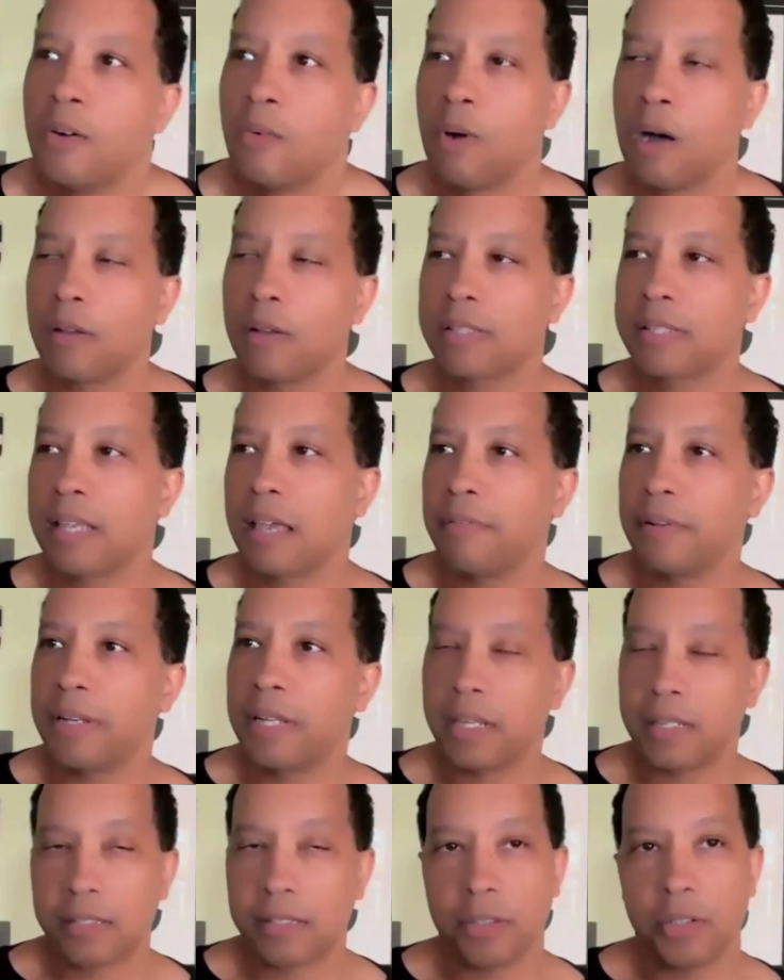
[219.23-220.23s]
while
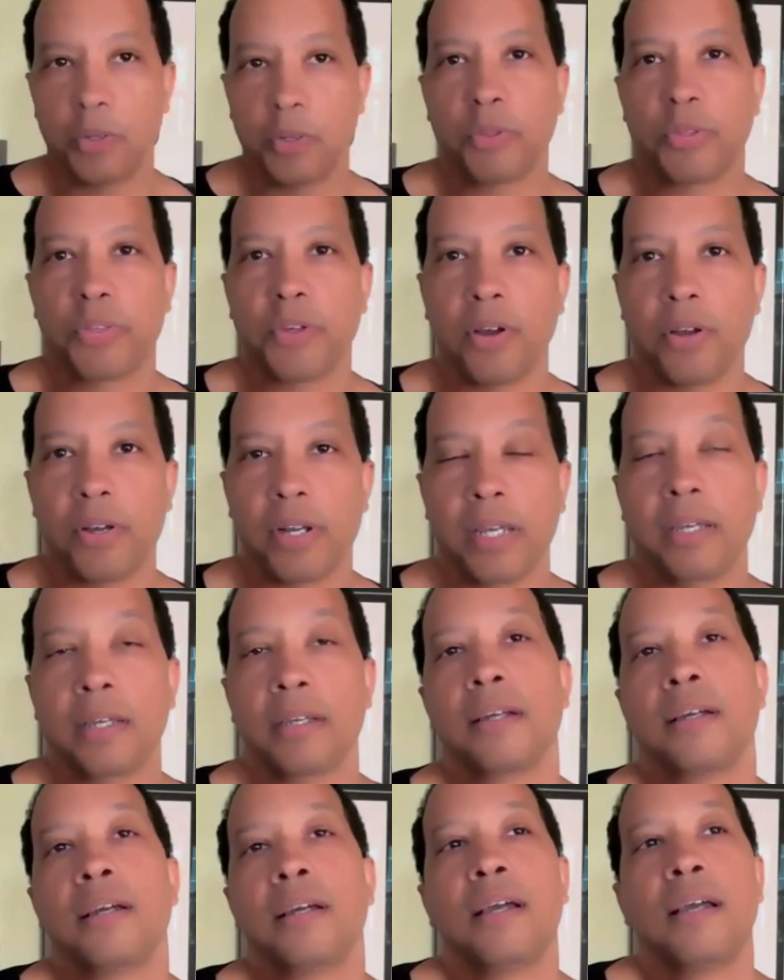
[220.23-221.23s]
70 is the new
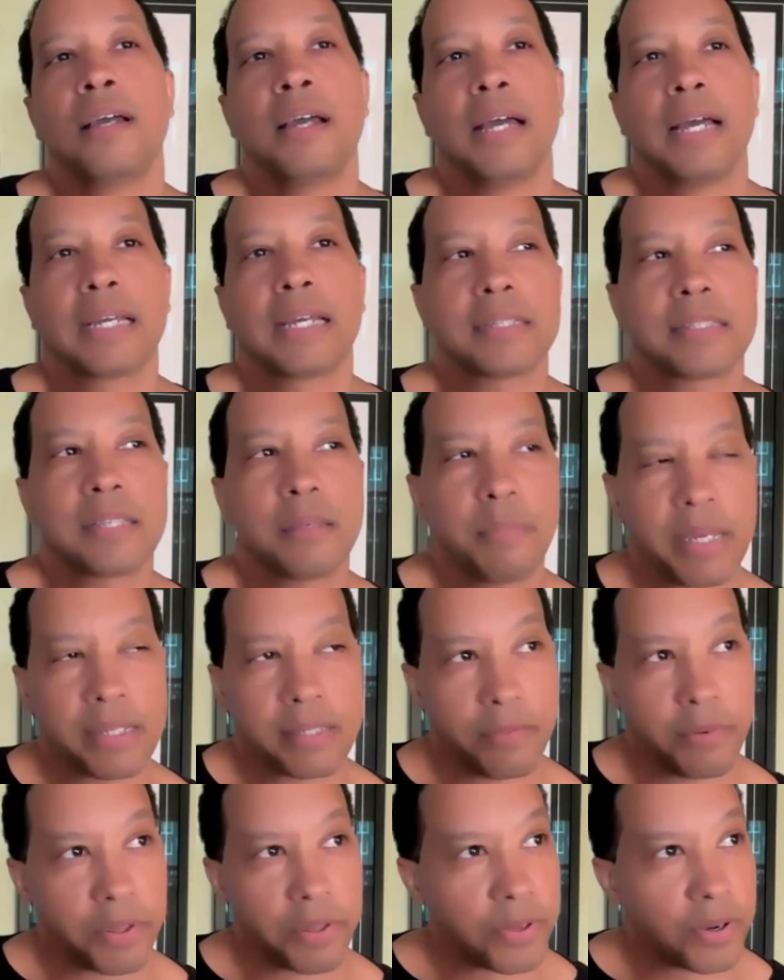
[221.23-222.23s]
30, I guess that makes
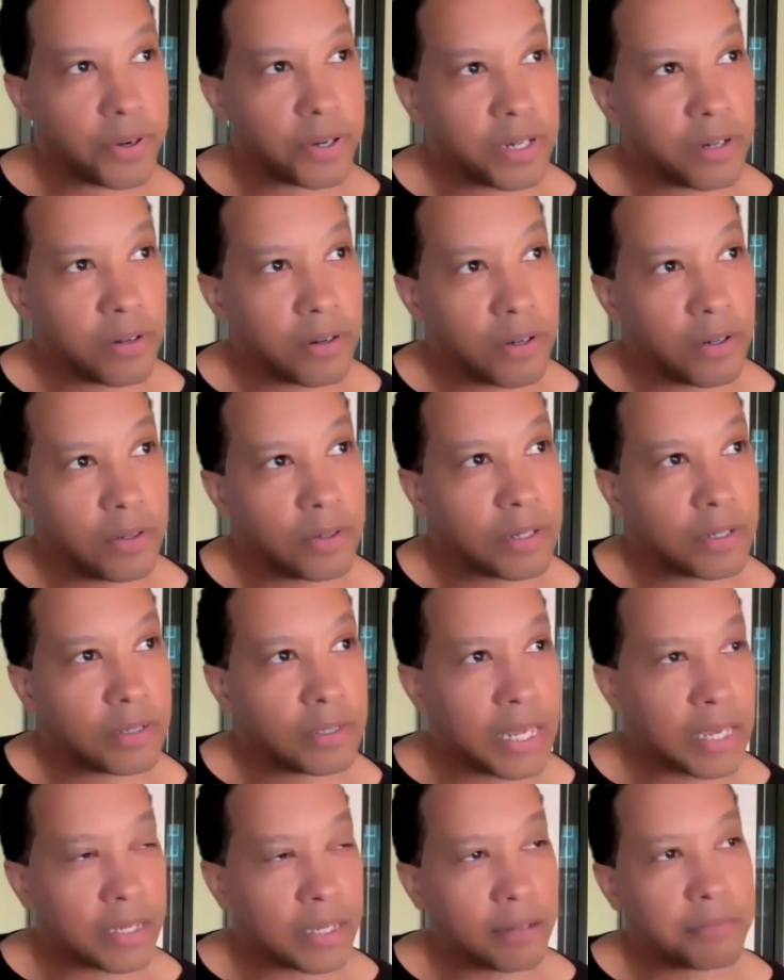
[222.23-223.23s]
every 30-year-old
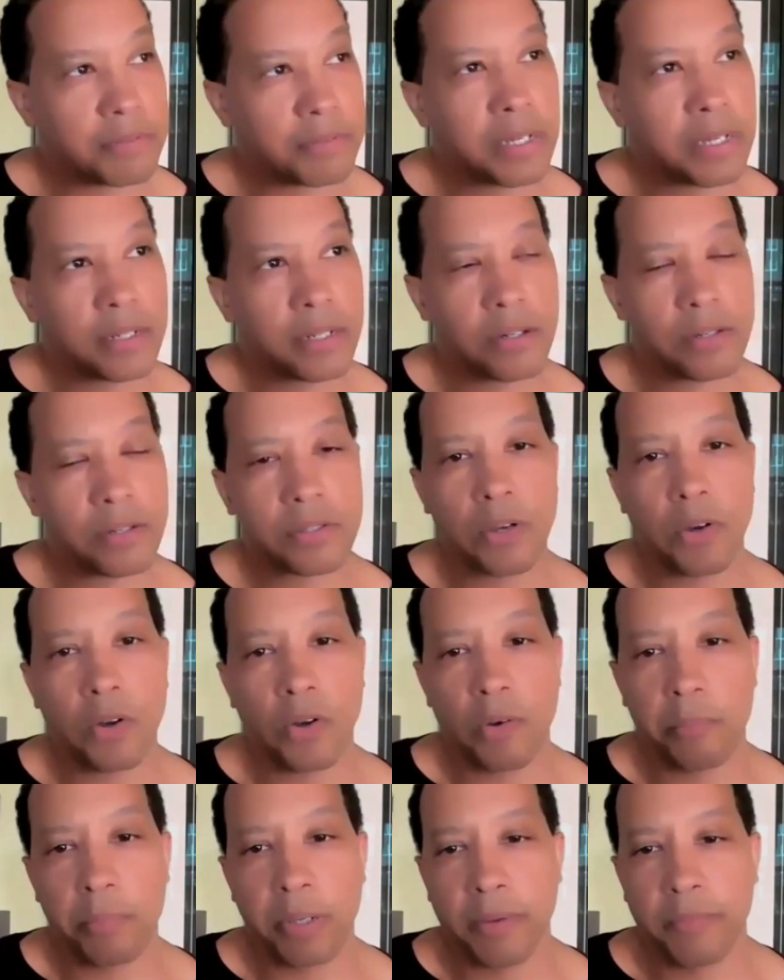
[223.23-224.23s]
negative 10 years
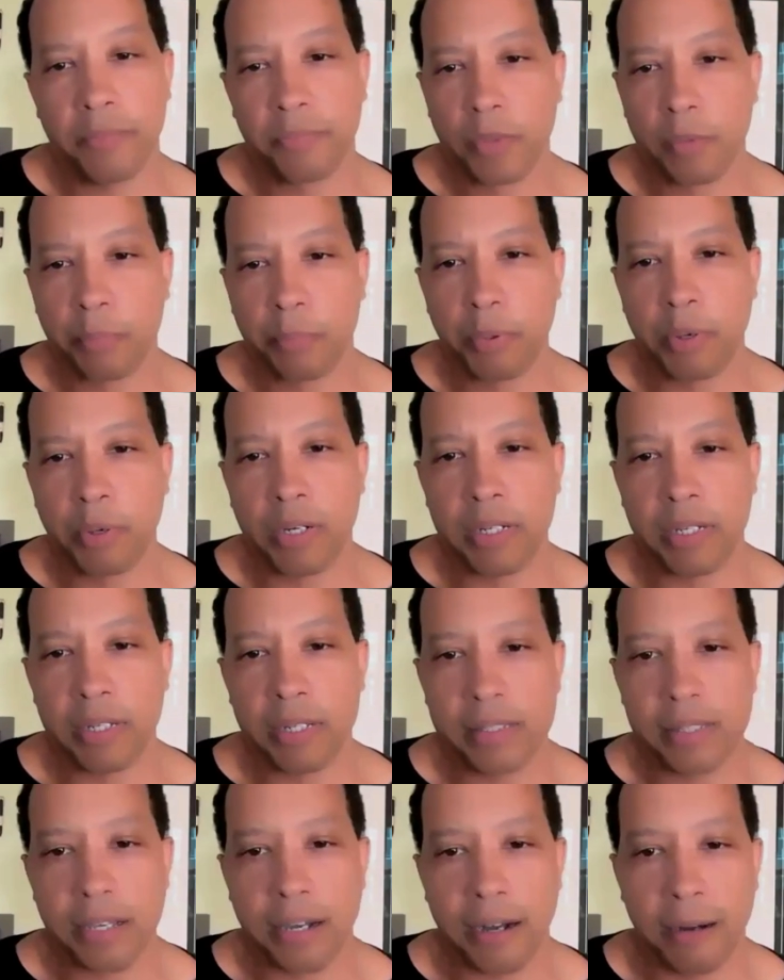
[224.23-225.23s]
old. But the point
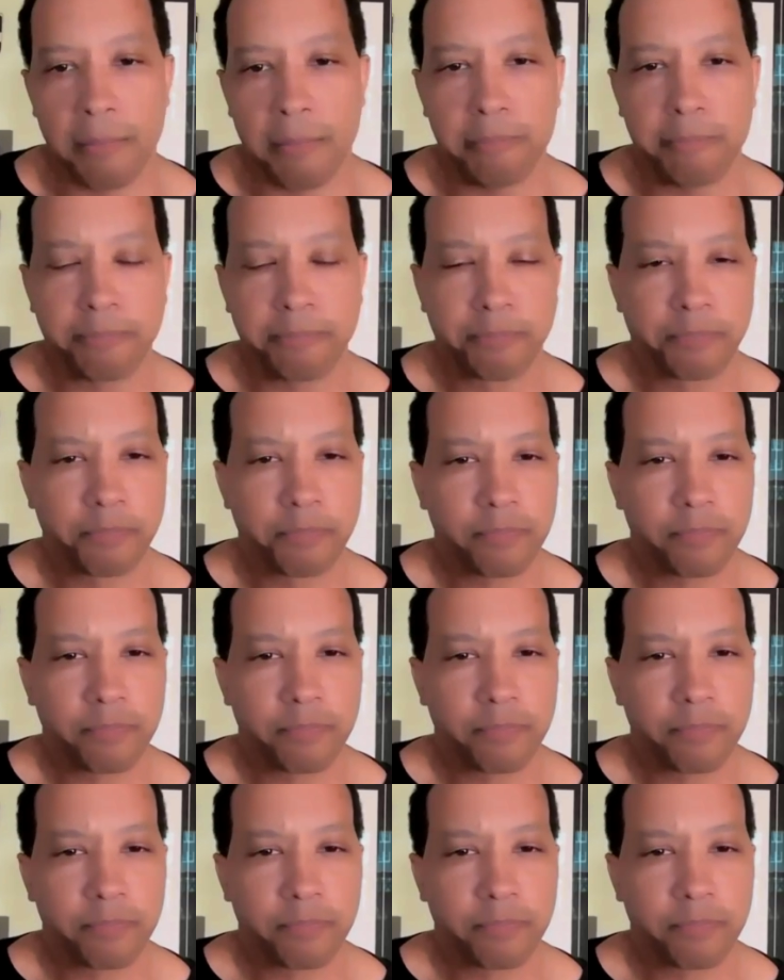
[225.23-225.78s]
is, I'm